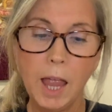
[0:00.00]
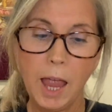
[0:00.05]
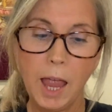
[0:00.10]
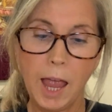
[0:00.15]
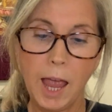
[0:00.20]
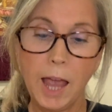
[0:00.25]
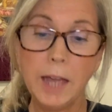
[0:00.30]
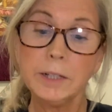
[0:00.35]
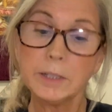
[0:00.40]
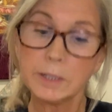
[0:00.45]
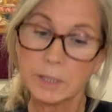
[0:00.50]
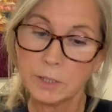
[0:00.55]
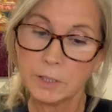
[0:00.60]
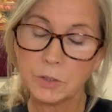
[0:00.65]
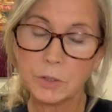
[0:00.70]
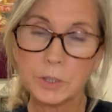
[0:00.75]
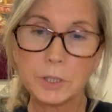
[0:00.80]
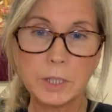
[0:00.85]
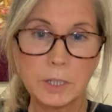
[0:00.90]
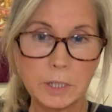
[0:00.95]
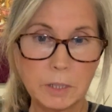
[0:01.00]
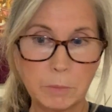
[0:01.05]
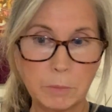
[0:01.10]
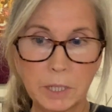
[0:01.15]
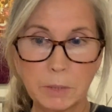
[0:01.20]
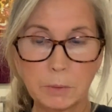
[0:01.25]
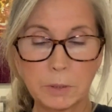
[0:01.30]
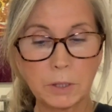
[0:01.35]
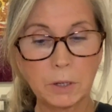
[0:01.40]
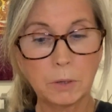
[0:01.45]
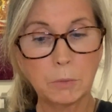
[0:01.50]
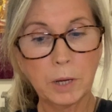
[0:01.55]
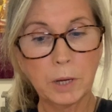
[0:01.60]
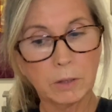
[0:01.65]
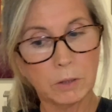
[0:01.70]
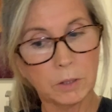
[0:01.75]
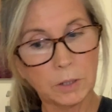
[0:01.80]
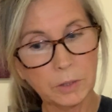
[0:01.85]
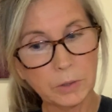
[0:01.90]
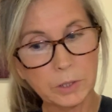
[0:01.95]
And it's interesting to be able to go, wow,
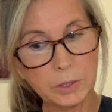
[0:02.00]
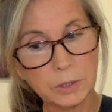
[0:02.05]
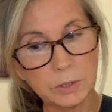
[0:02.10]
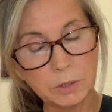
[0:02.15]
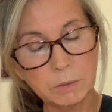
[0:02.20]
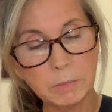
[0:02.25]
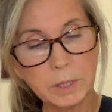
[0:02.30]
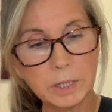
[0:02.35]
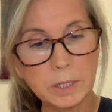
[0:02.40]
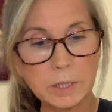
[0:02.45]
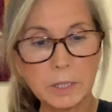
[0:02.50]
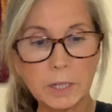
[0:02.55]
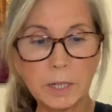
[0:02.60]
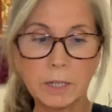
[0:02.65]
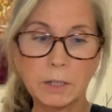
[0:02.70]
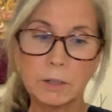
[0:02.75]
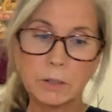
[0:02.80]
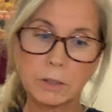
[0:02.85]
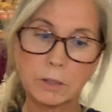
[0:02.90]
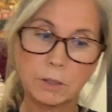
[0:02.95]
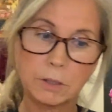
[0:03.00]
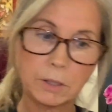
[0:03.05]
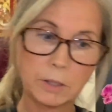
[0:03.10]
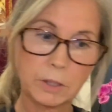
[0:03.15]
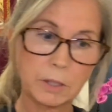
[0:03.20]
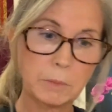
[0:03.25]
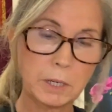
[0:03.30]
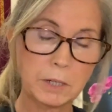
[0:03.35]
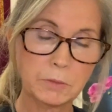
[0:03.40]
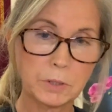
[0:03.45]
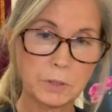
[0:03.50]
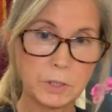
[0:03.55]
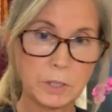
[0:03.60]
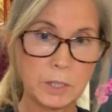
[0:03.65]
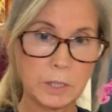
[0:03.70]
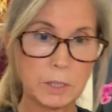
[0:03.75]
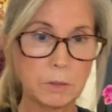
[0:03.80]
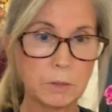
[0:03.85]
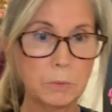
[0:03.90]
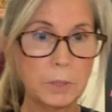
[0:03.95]
look at these new meditators, look at them after
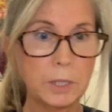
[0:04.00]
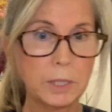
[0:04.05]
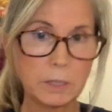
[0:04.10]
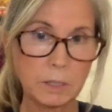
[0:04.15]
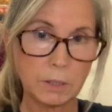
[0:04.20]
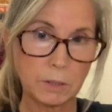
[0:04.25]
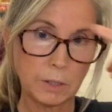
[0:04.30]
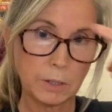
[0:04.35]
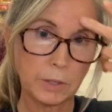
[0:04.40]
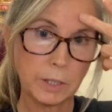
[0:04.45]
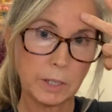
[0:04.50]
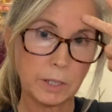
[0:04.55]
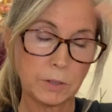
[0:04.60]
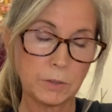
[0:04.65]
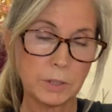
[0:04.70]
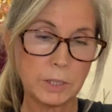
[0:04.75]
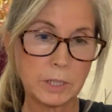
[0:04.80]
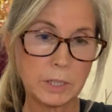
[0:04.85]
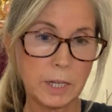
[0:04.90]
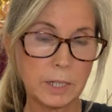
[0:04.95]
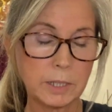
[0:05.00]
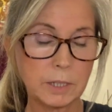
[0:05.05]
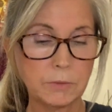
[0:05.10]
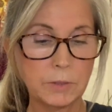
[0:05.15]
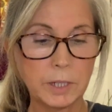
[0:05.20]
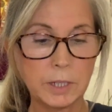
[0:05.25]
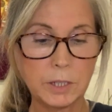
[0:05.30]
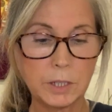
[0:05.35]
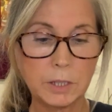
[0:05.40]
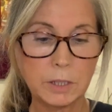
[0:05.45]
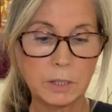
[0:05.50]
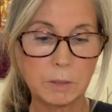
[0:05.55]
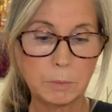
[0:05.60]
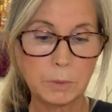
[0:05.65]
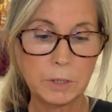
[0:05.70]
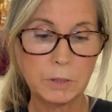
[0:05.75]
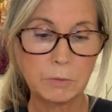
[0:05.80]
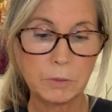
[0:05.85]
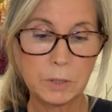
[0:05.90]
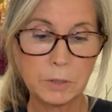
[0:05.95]
6 weeks, look at the increased activation in the
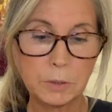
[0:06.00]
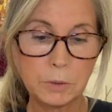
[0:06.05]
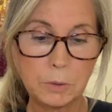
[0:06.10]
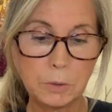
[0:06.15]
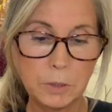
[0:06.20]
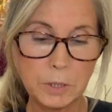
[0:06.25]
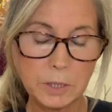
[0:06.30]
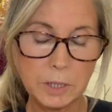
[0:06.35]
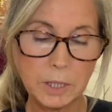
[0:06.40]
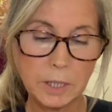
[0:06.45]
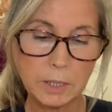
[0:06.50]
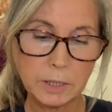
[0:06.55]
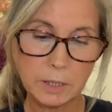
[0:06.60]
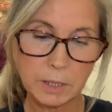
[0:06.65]
prefrontal cortex.